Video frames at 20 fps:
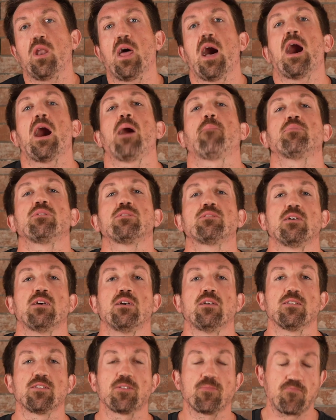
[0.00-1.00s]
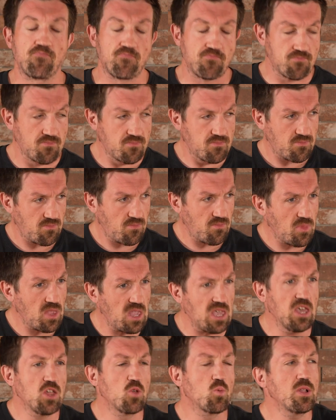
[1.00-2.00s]
what happens is
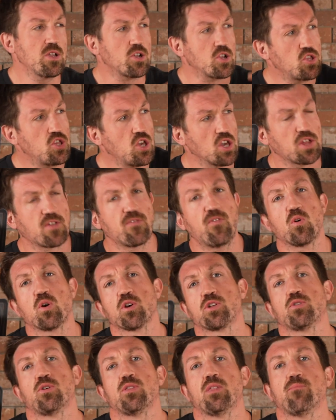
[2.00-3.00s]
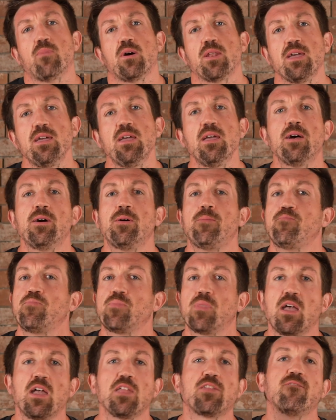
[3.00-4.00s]
when you're just focused on the money,
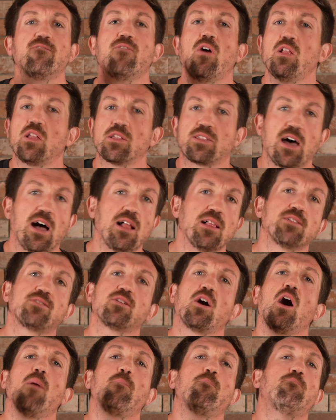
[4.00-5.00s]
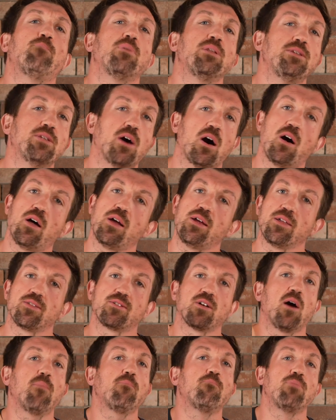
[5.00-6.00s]
it's volatile. It's up and down.
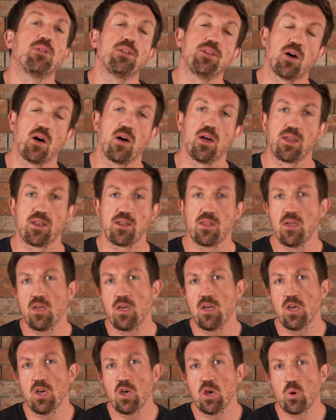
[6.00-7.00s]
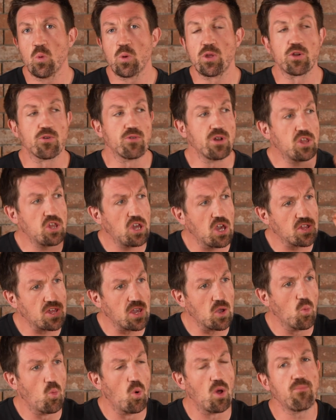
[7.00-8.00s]
It's up and down. When you're only
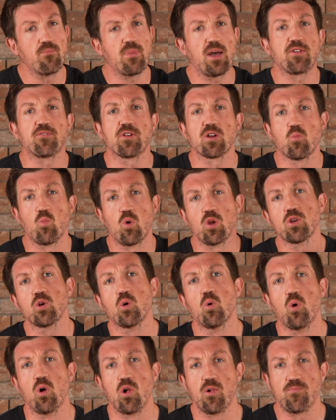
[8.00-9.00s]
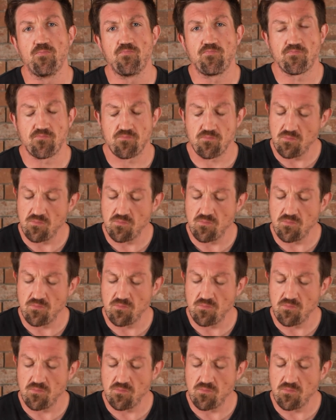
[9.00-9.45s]
chasing one metric, one goal.